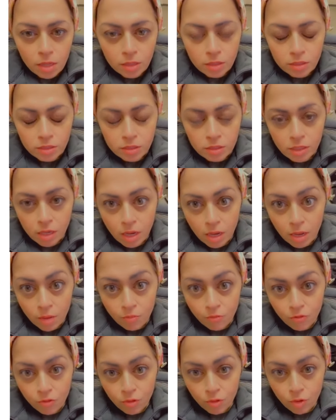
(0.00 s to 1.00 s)
Time
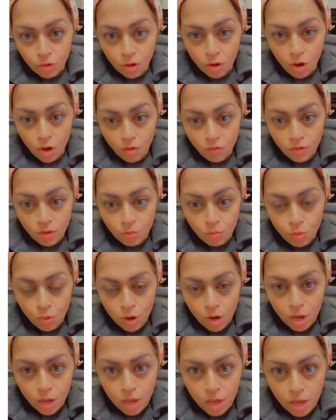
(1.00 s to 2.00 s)
for a coffee
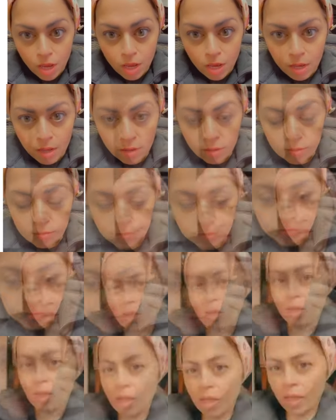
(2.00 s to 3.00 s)
break.
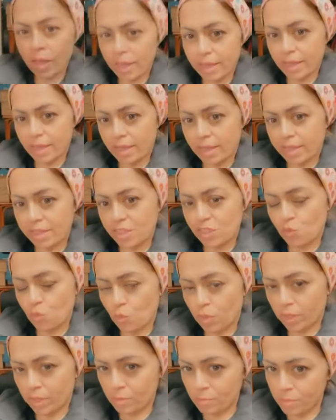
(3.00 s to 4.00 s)
Hi guys,
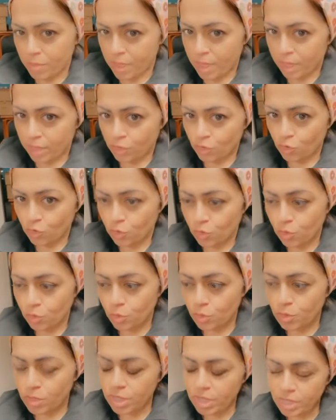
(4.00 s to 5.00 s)
welcome back to
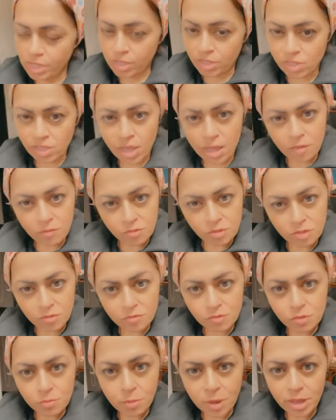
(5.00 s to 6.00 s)
Nina's House of
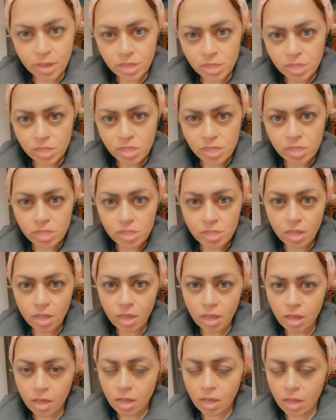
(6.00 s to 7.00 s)
Spice.
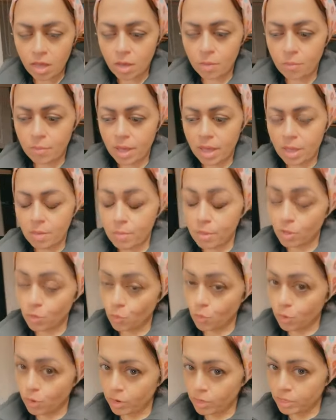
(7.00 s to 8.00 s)
I'm at
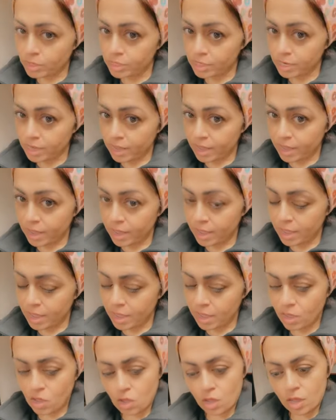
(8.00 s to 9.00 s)
work today.
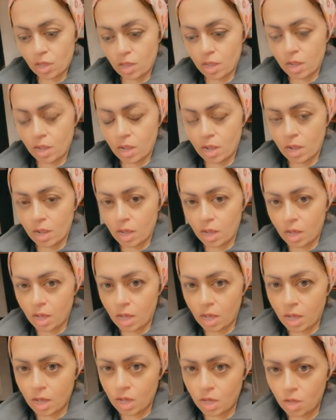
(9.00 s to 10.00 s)

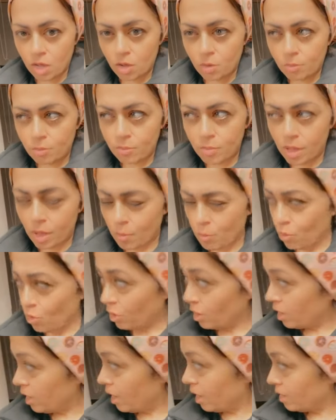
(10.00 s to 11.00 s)
I'm working at